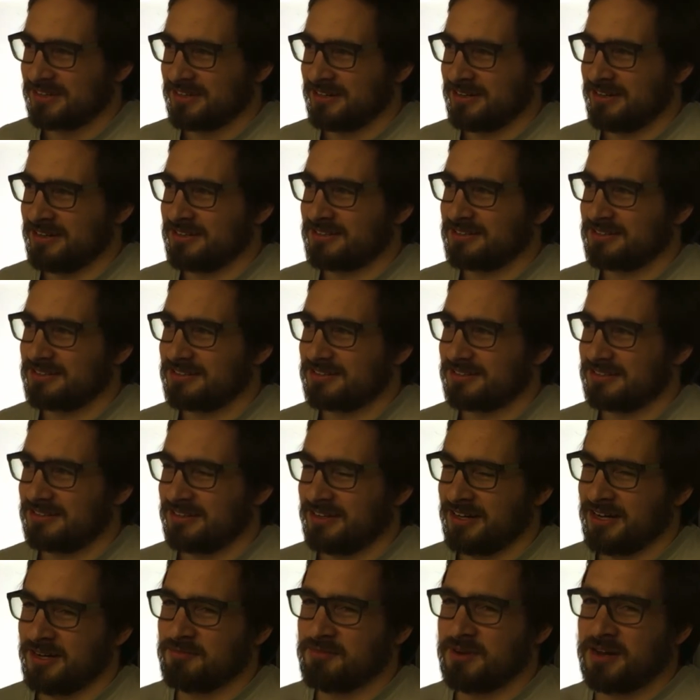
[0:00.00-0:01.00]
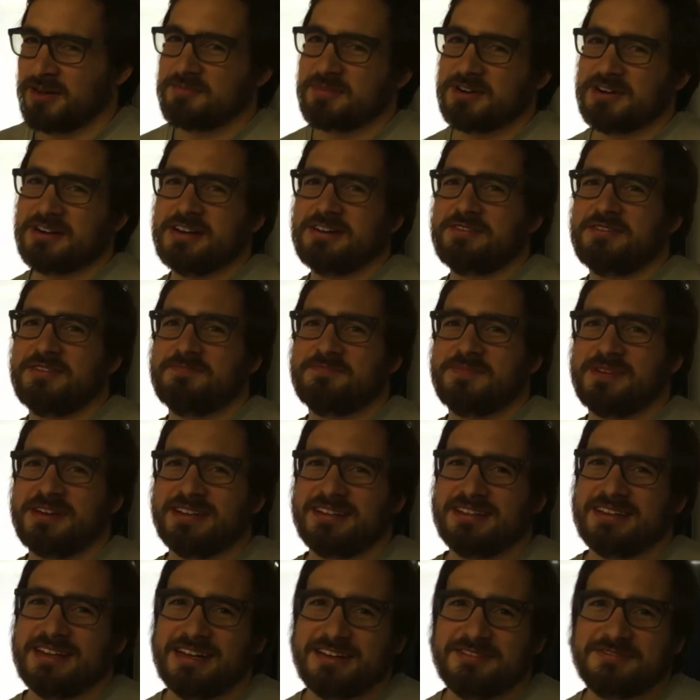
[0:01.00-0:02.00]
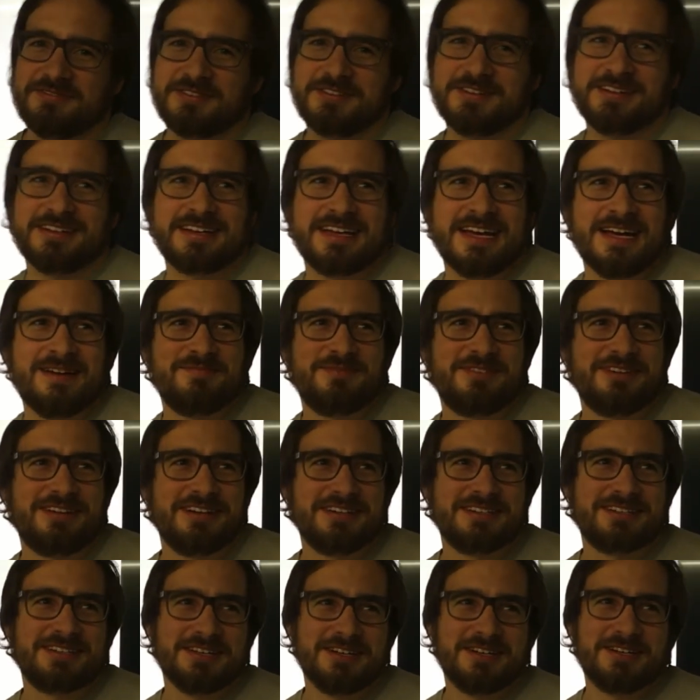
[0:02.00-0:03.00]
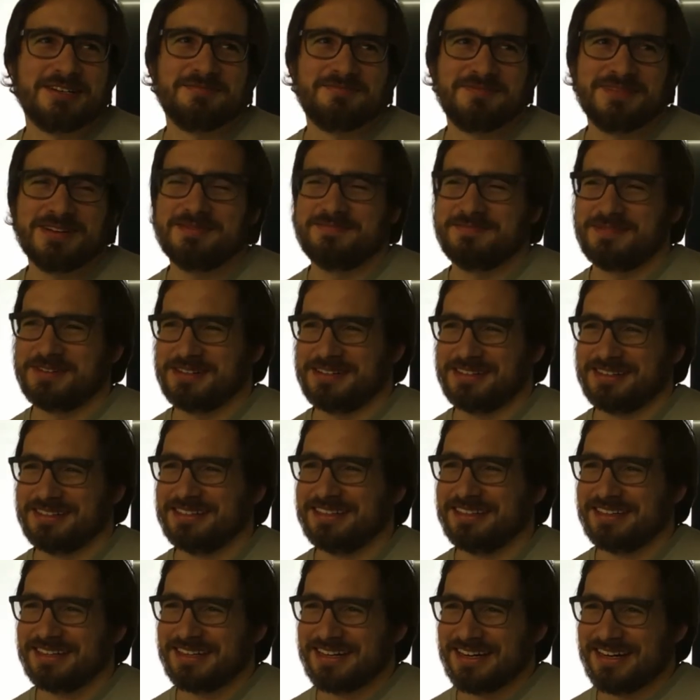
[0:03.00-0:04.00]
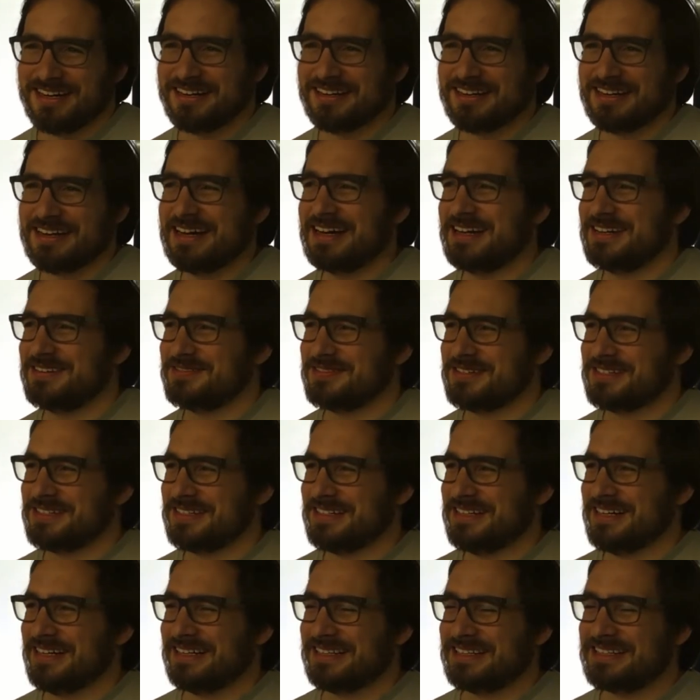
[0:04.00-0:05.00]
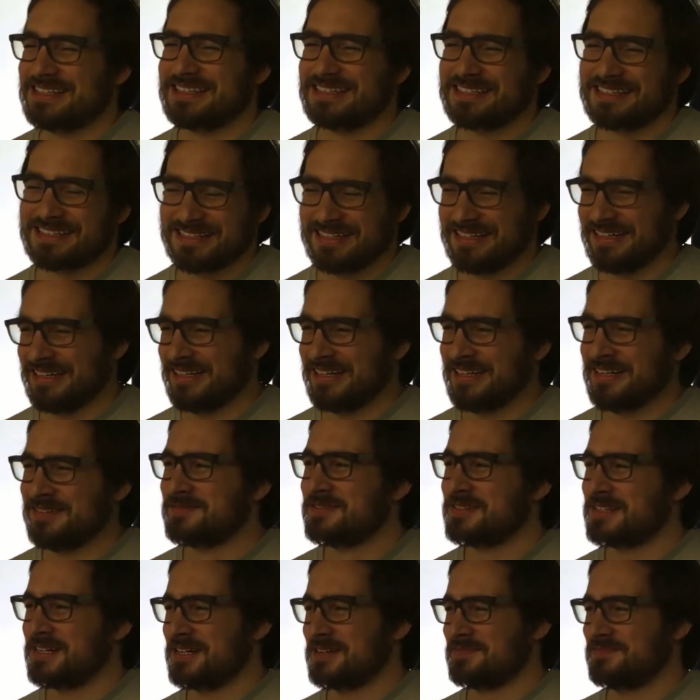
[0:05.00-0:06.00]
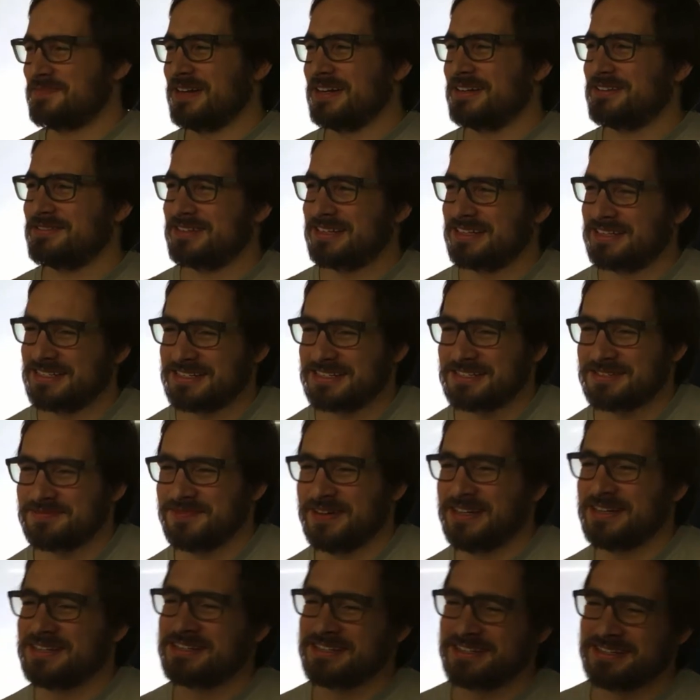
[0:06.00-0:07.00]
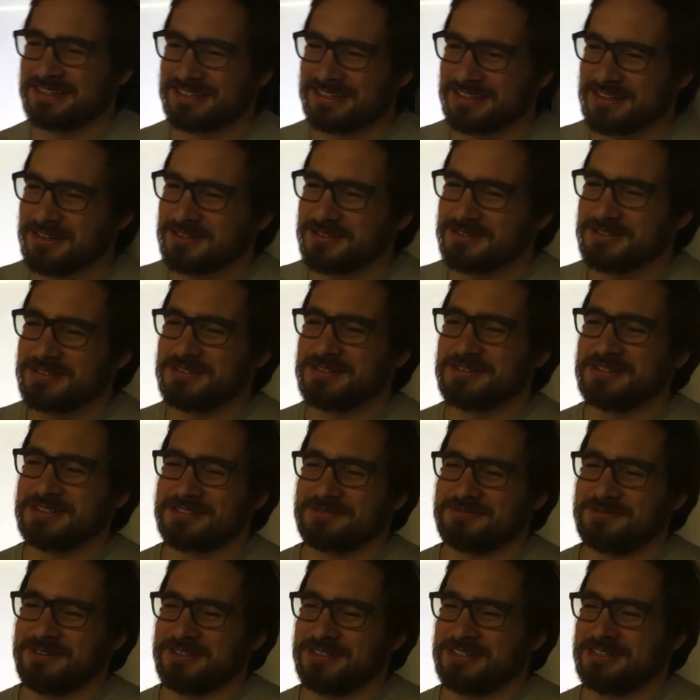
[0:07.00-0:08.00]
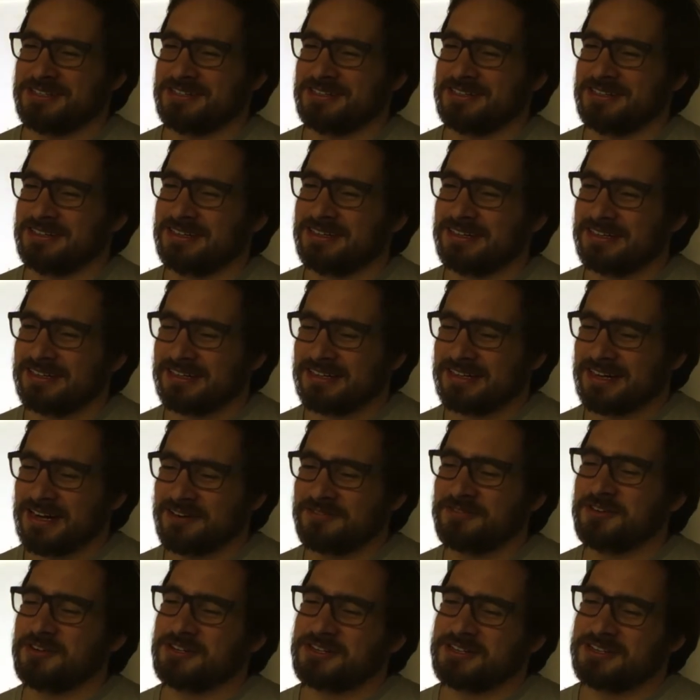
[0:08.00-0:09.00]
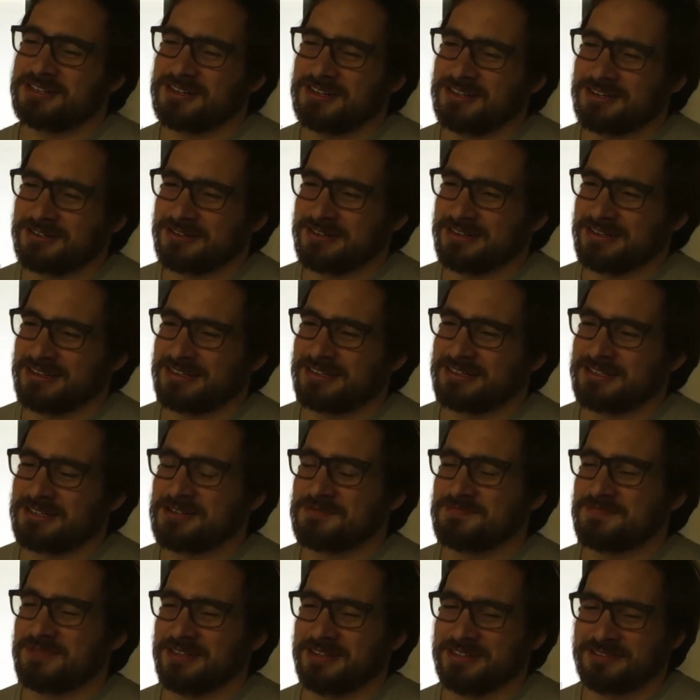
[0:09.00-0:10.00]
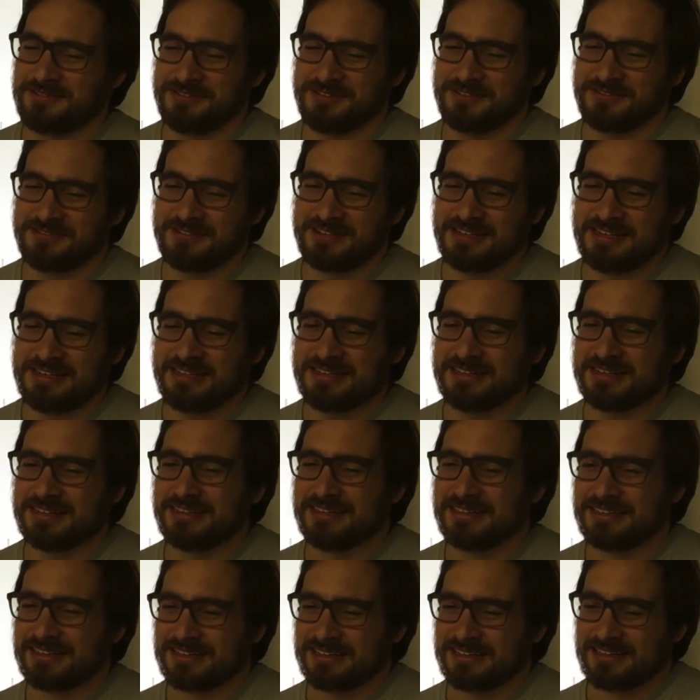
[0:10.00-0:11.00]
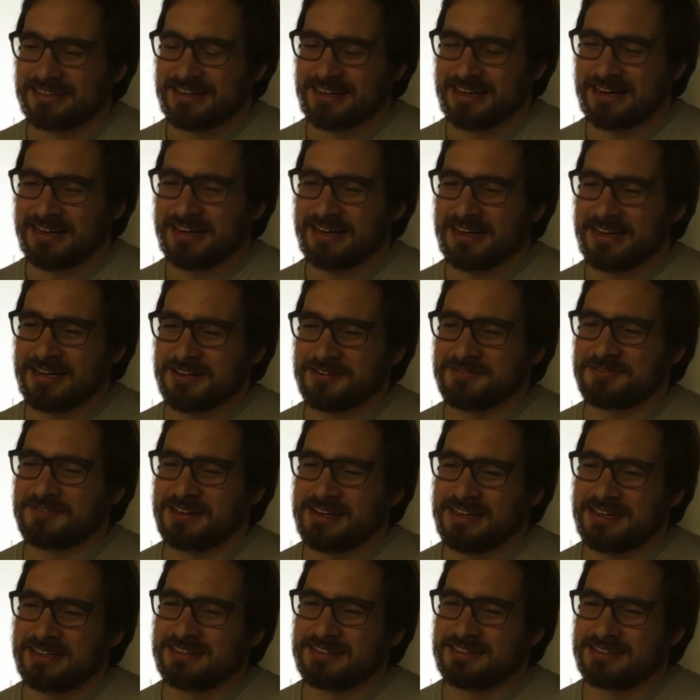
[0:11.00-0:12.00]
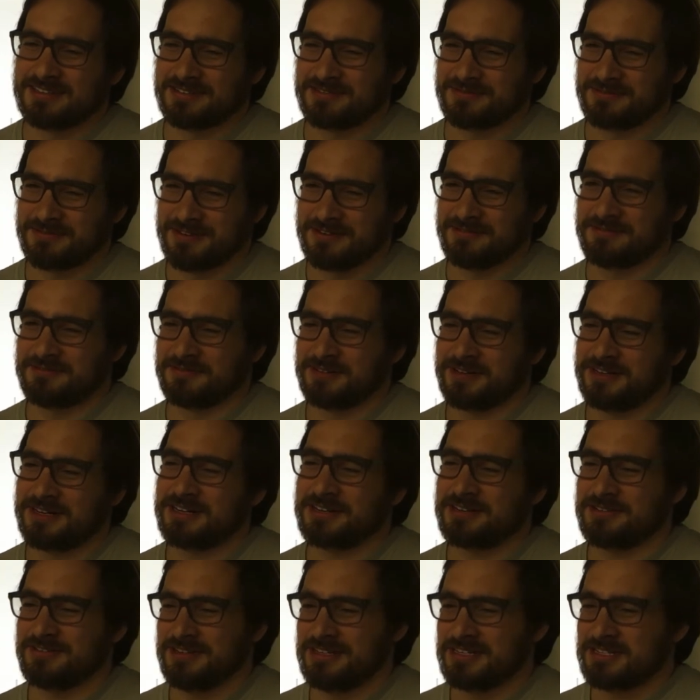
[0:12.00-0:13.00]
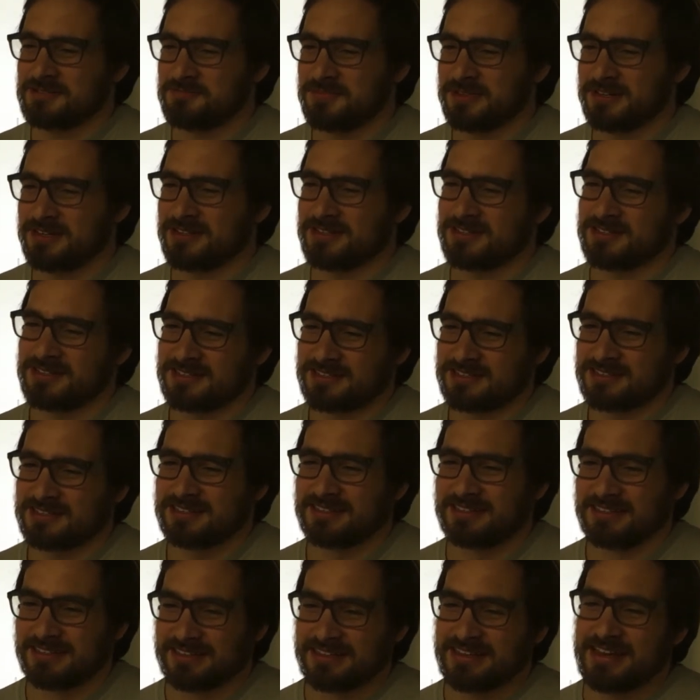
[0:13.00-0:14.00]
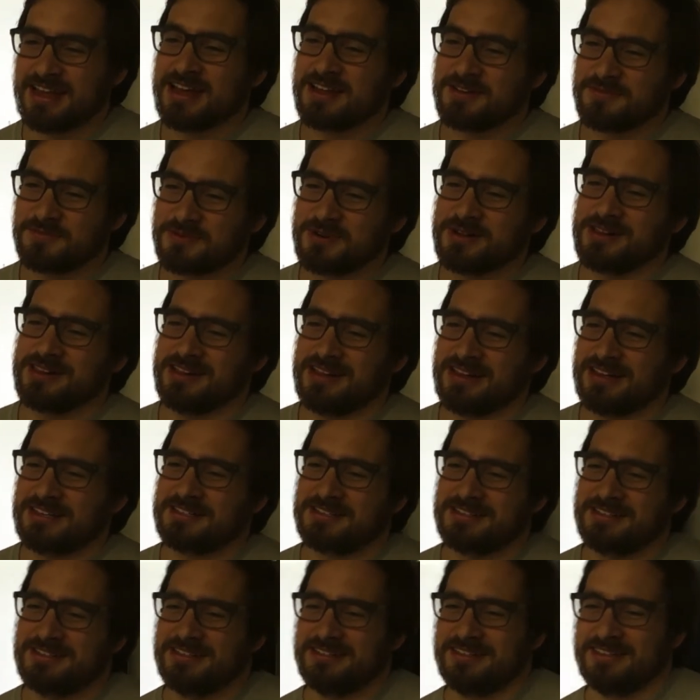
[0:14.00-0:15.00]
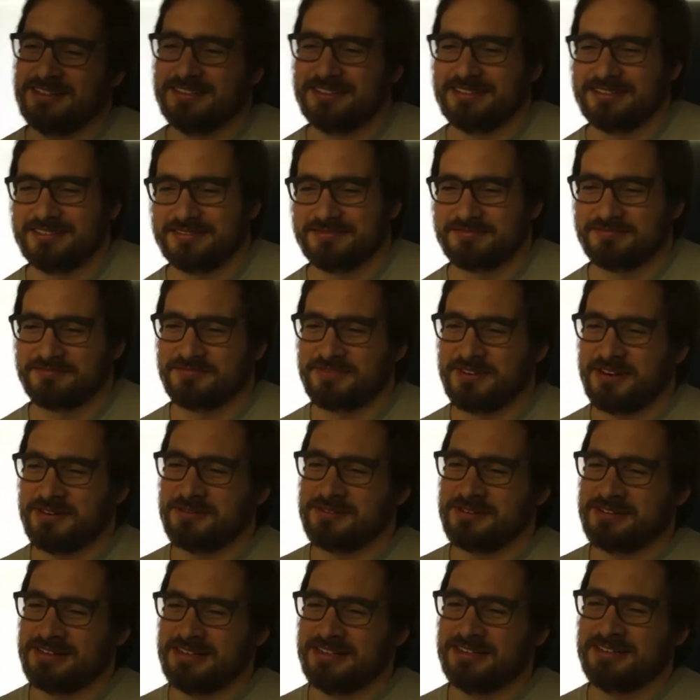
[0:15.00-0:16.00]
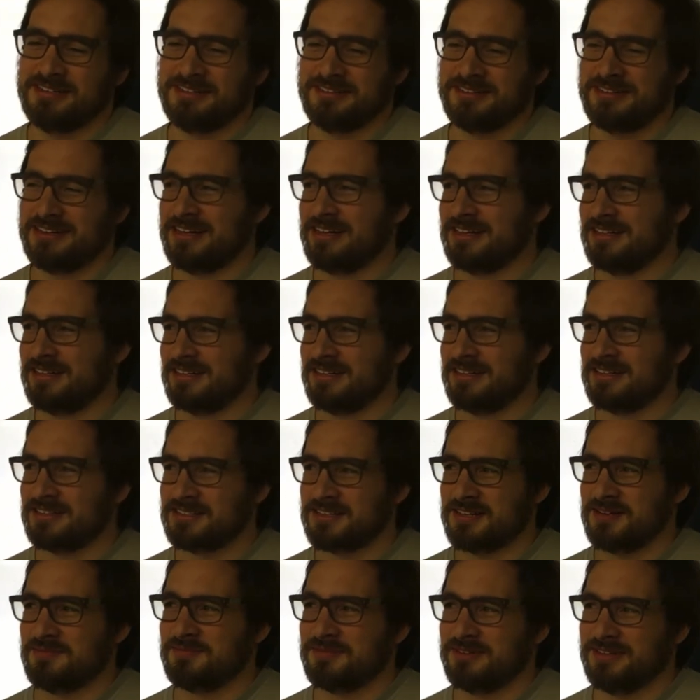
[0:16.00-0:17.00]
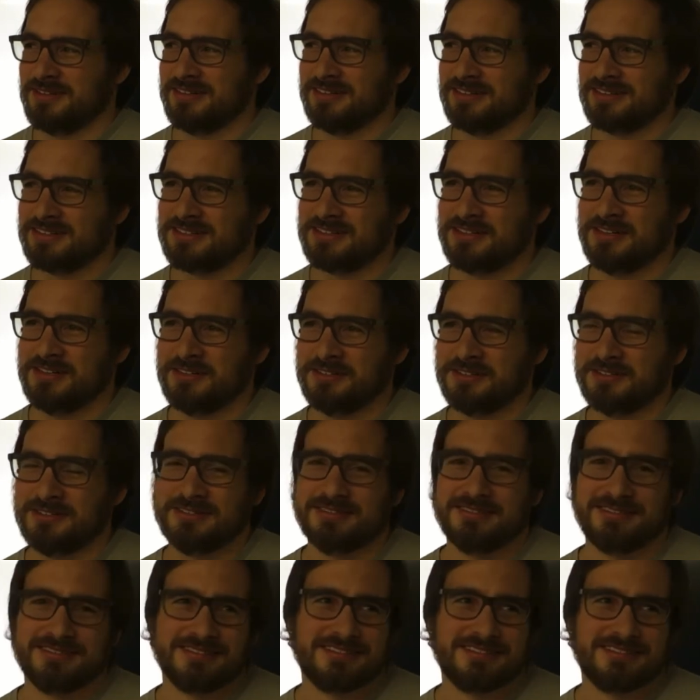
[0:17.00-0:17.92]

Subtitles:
Yes. I'm gonna repeat that for the camera so people online will not. So Patrick just mentioned, don't use a version lower than 2.15 of Git with Worktrees, because that will actually probably eat your data at some point. So